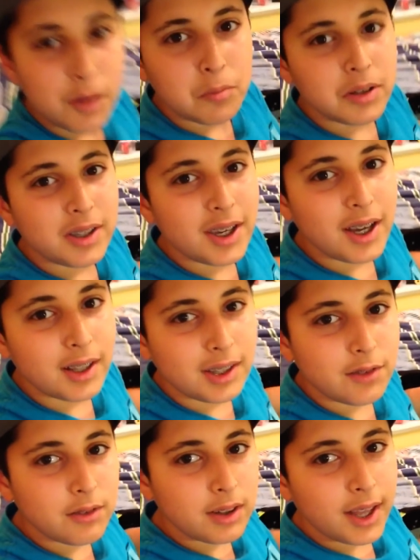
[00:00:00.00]
But yeah,
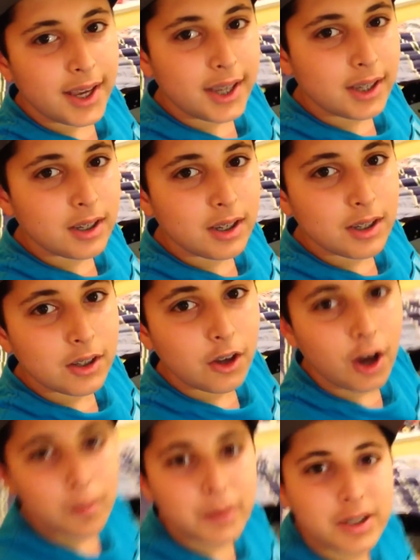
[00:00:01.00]
leave a like,
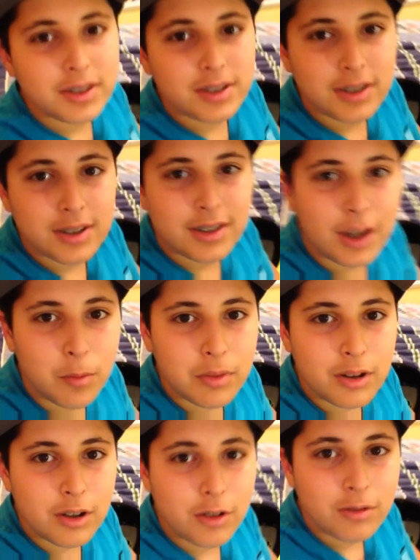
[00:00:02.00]
comment down
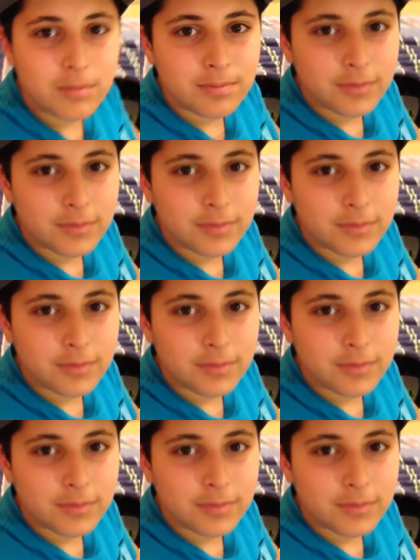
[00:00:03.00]
below.